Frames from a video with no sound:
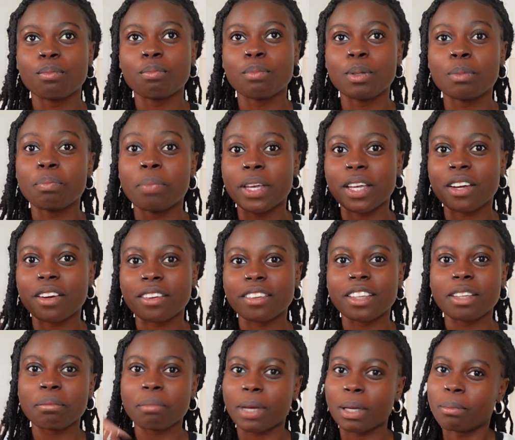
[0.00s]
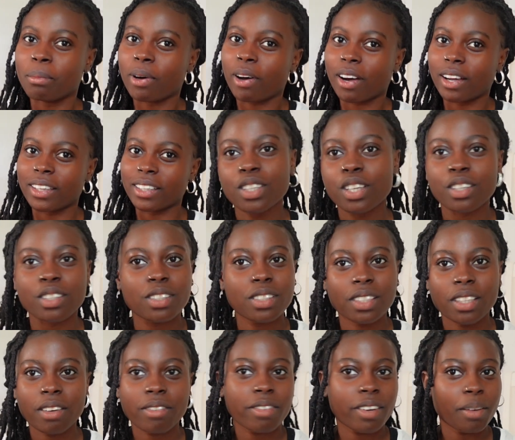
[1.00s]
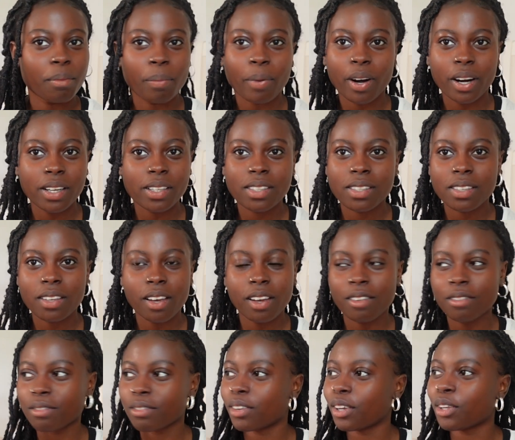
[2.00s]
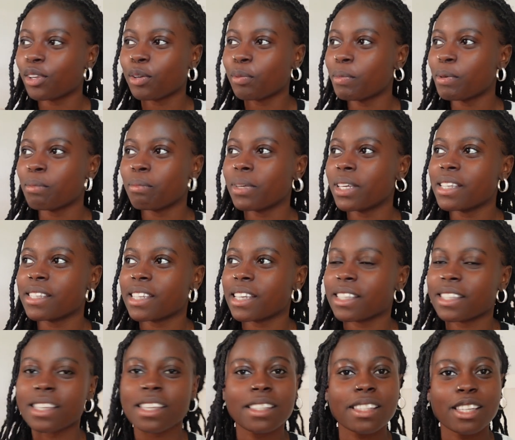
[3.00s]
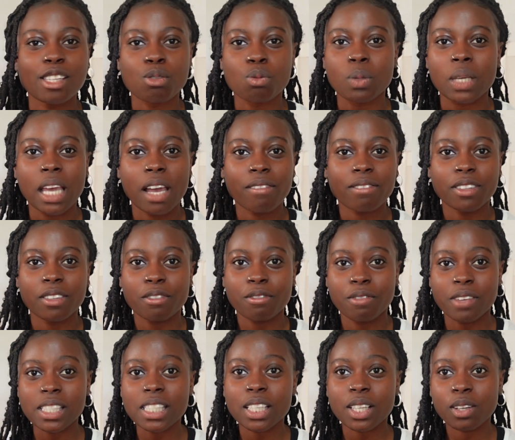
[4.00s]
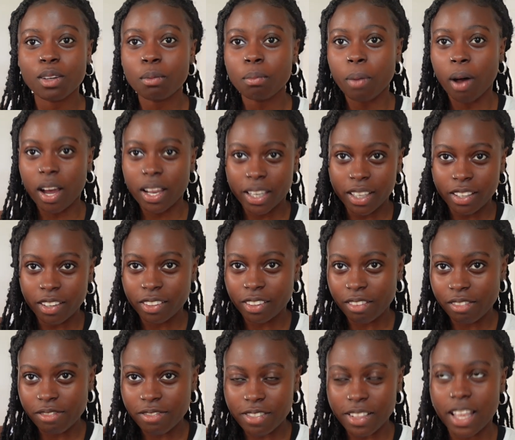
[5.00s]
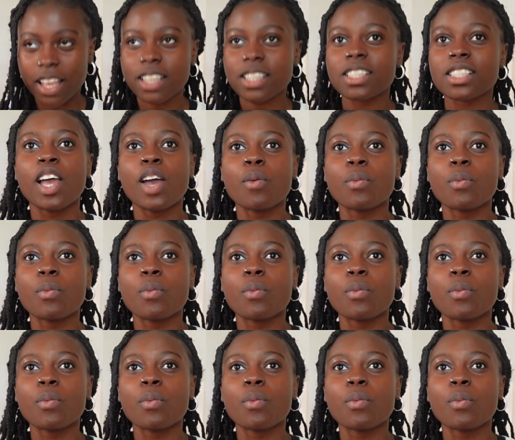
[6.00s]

be bigger than my body. There's different parts of a human being's existence. We have the physical body, the flesh.